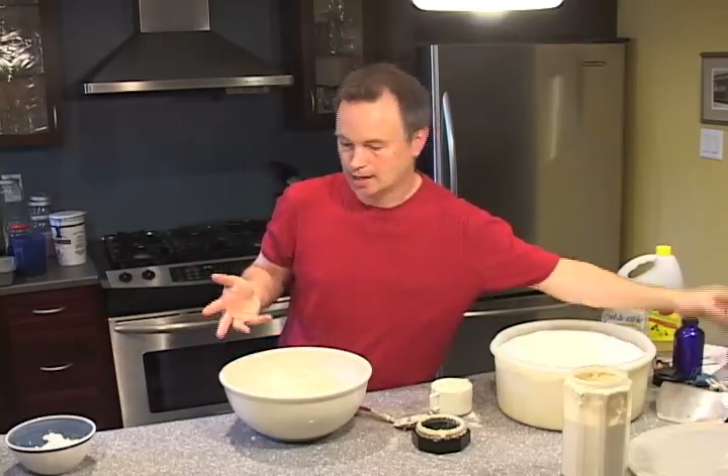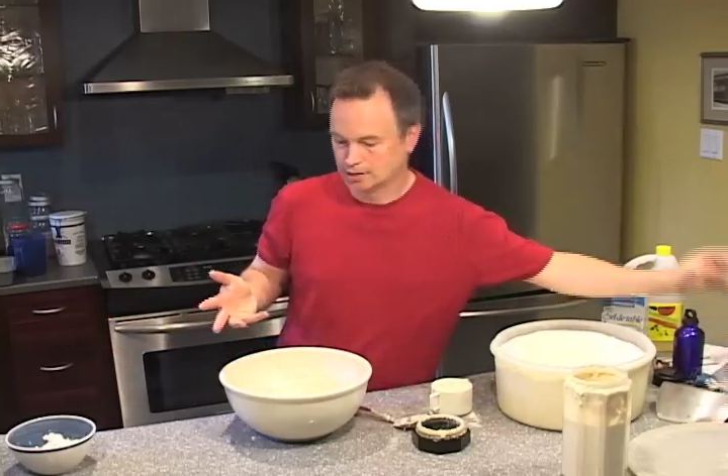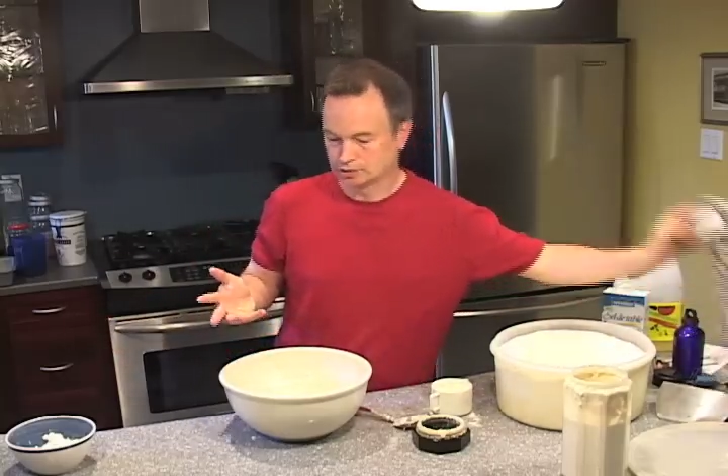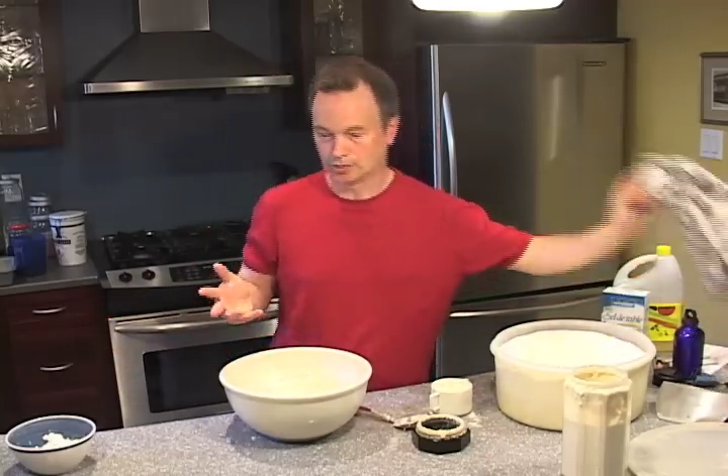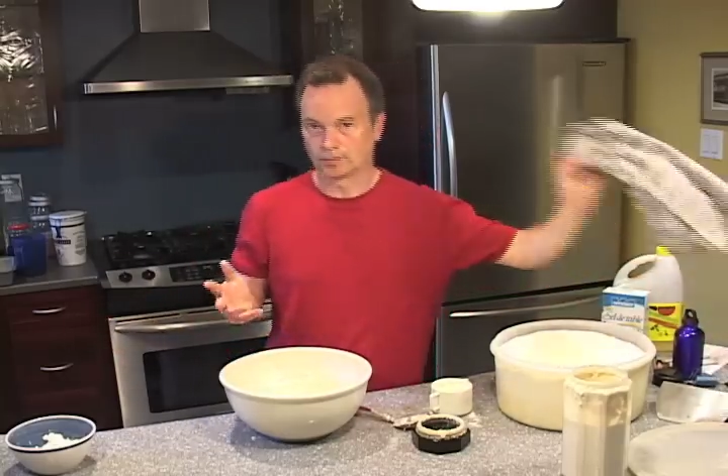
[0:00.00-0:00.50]

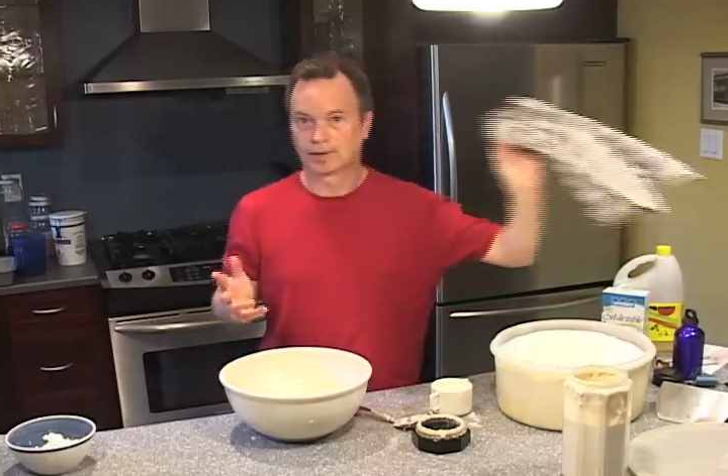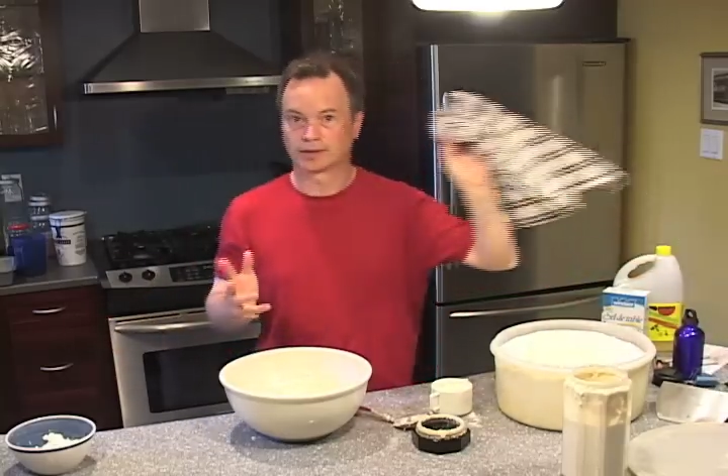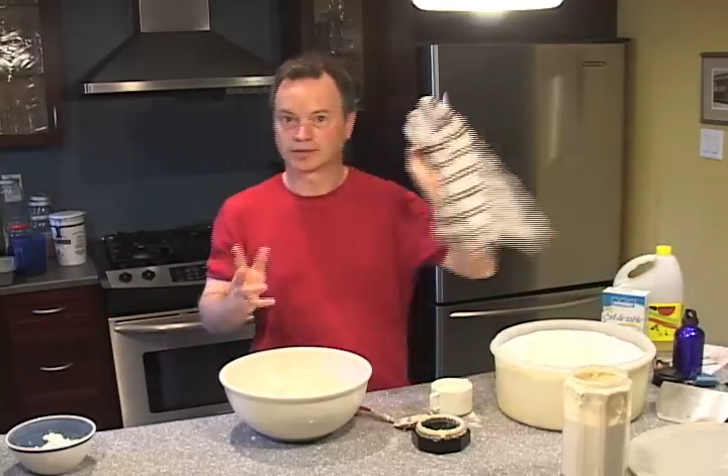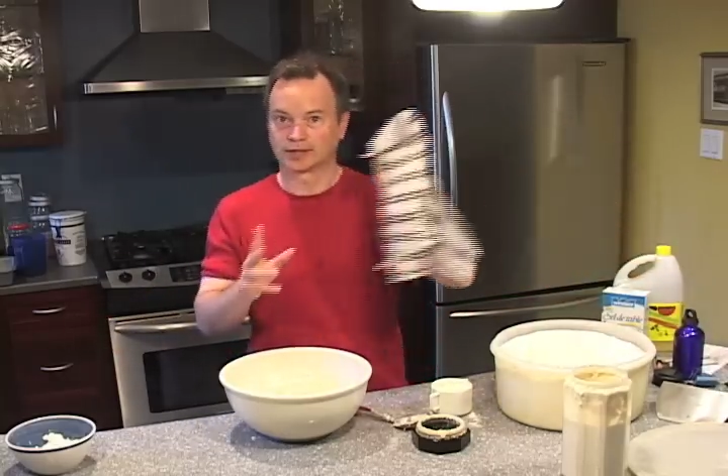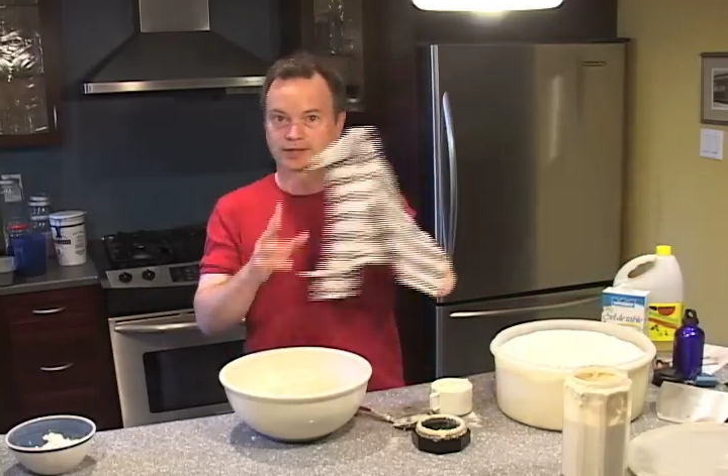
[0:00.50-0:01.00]
So I'm
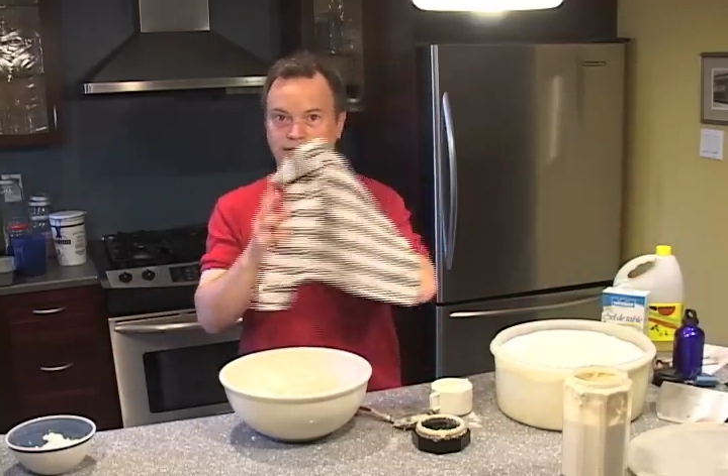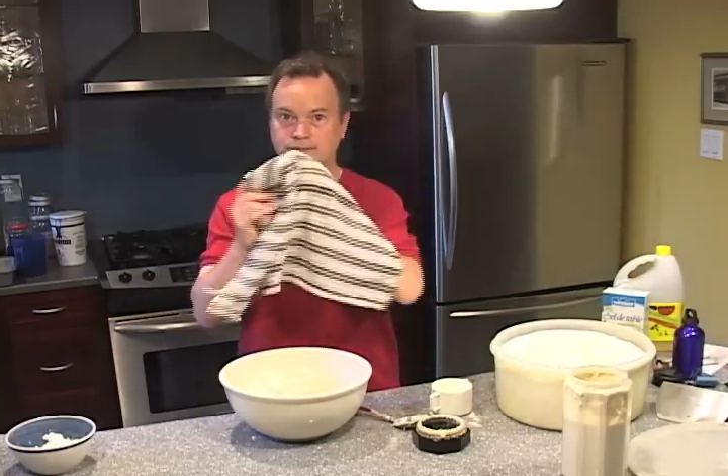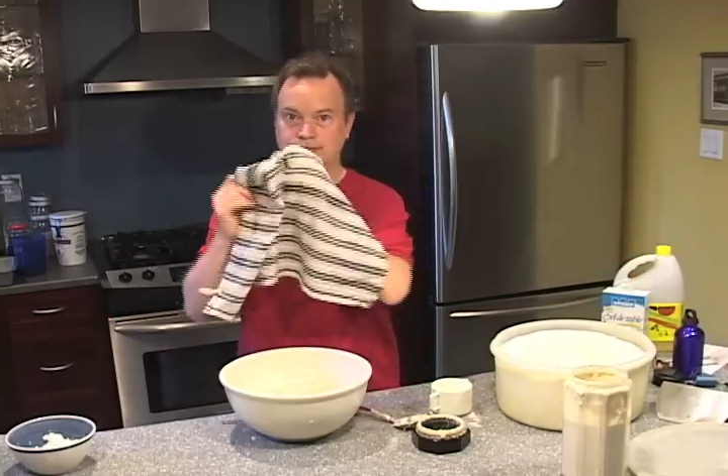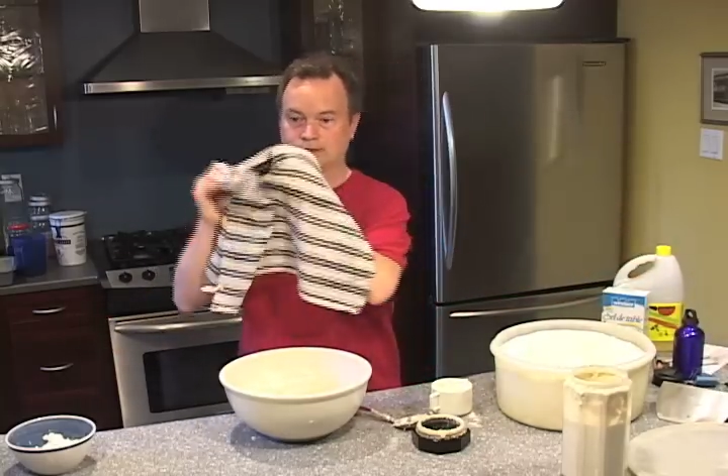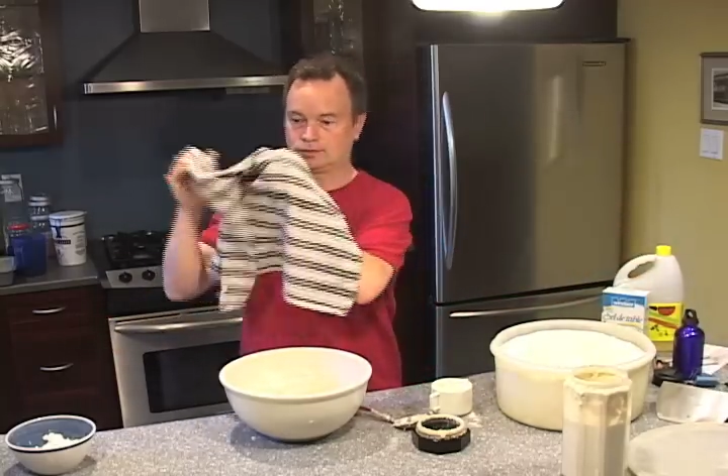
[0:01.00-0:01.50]
going to take a damp
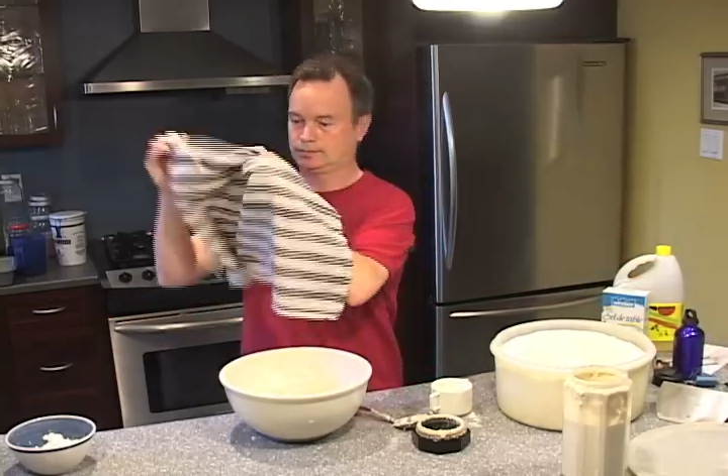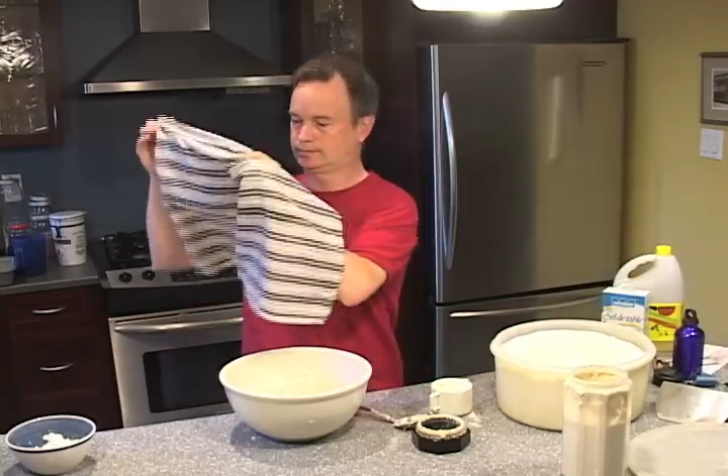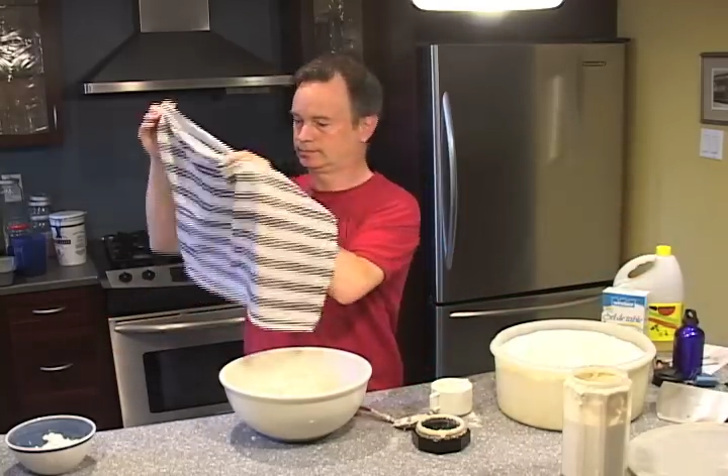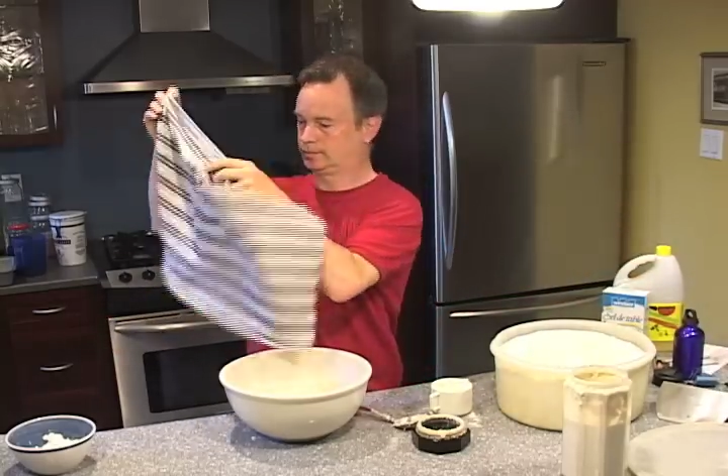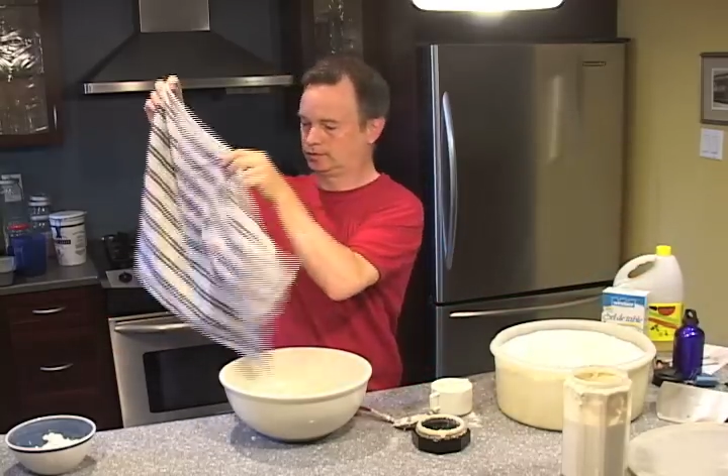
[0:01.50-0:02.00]
towel,
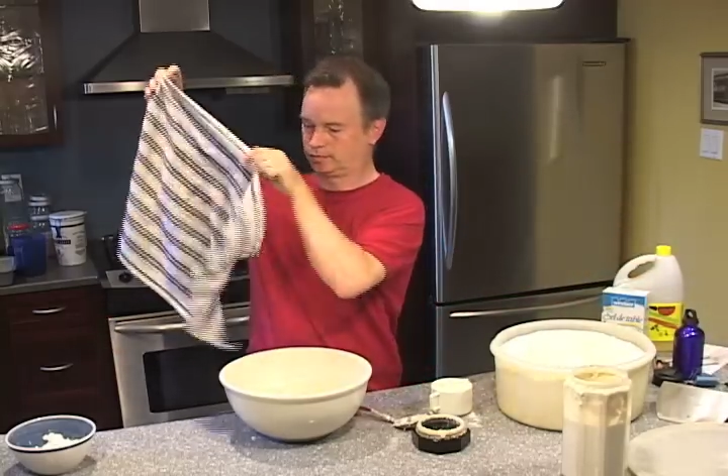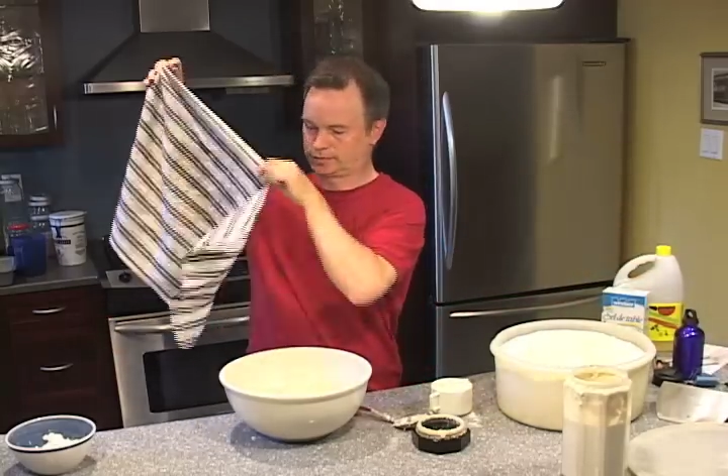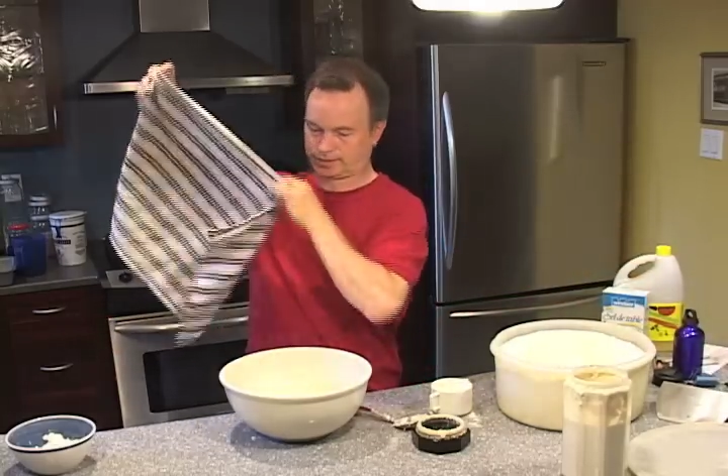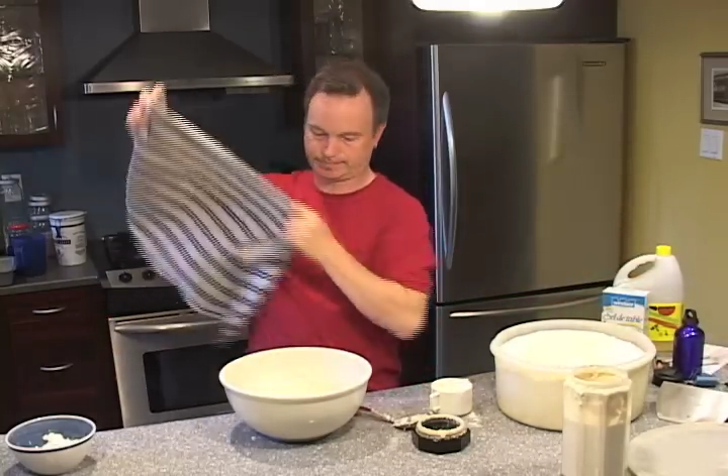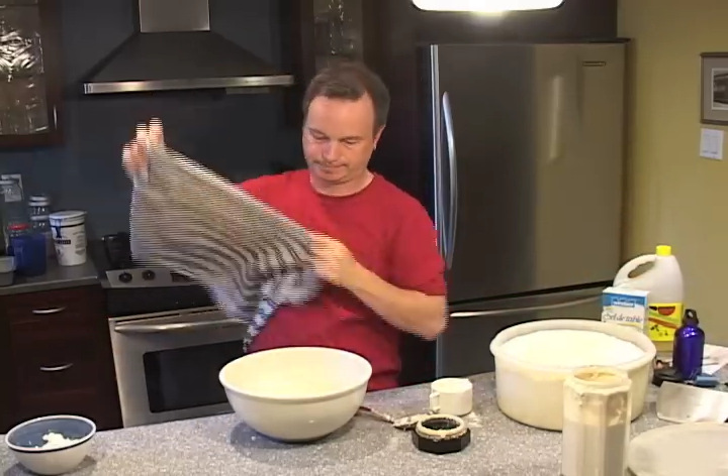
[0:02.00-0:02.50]
put it over
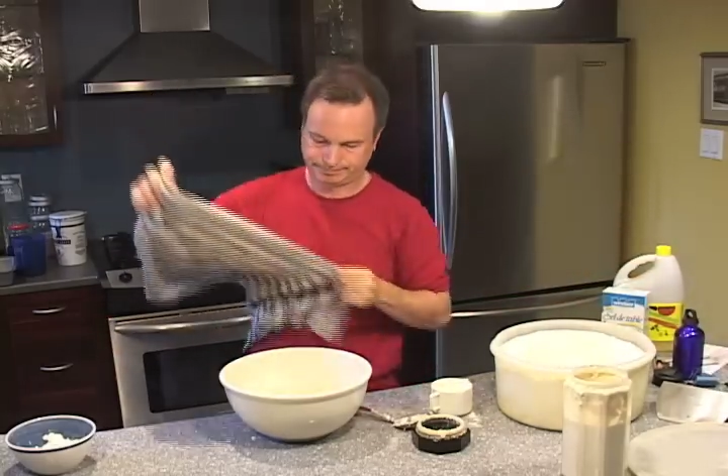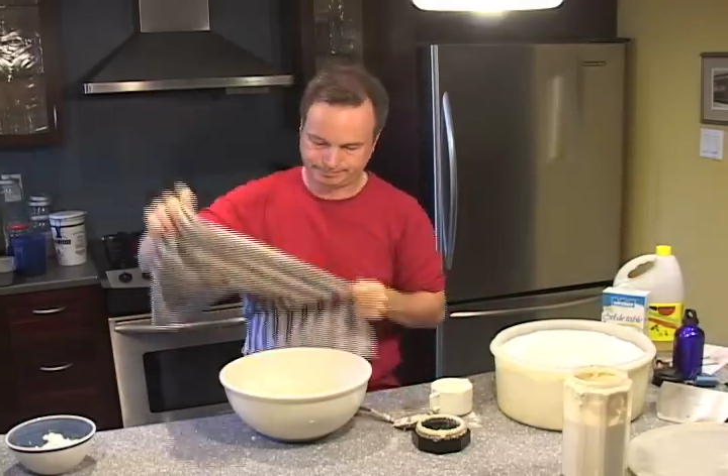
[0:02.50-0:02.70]
top.